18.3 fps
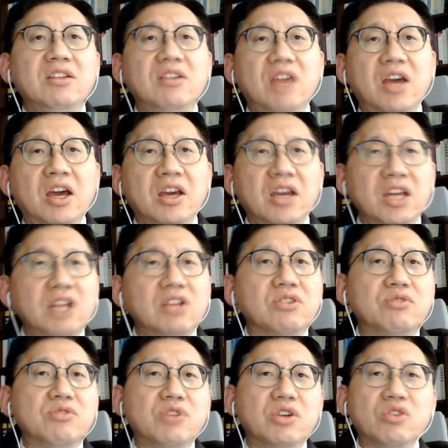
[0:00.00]

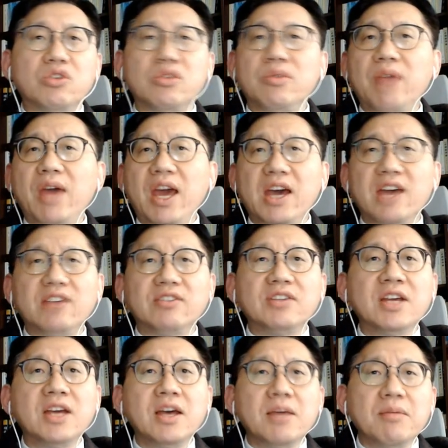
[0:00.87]
industry group has
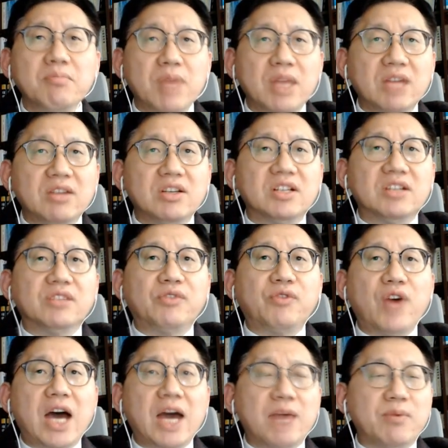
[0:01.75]
metals,
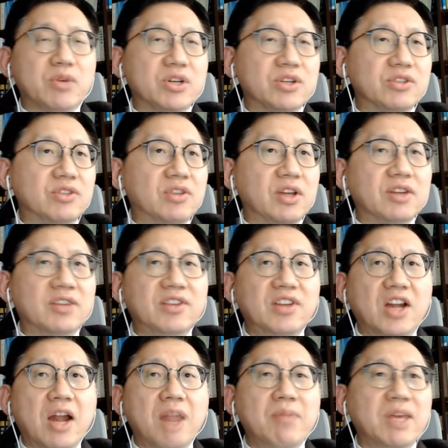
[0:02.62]
fibers,
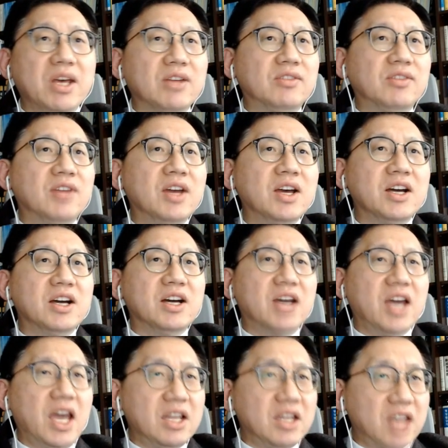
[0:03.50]
ceramics,
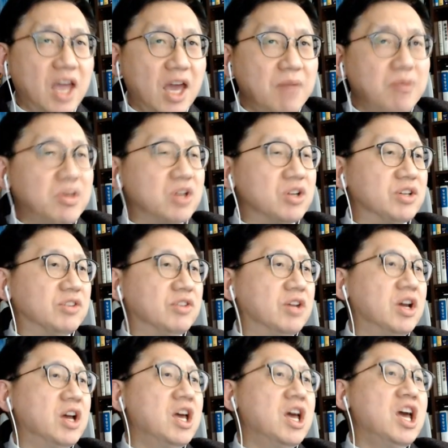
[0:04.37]
and chemicals.
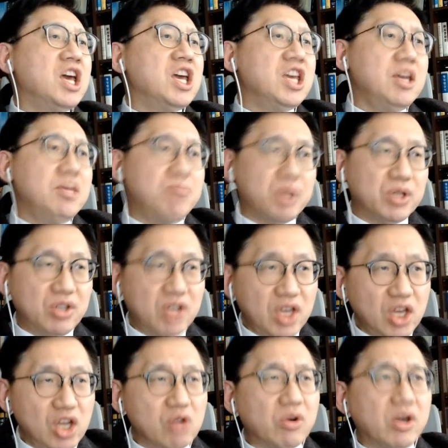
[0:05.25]
In
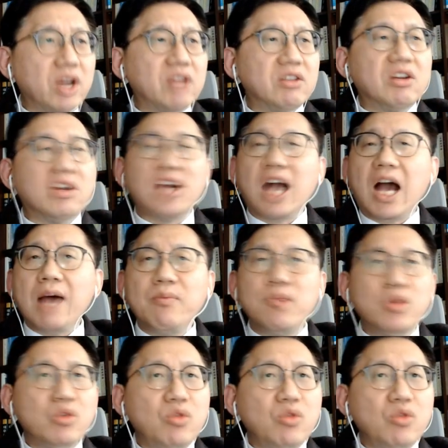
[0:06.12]
particular, the government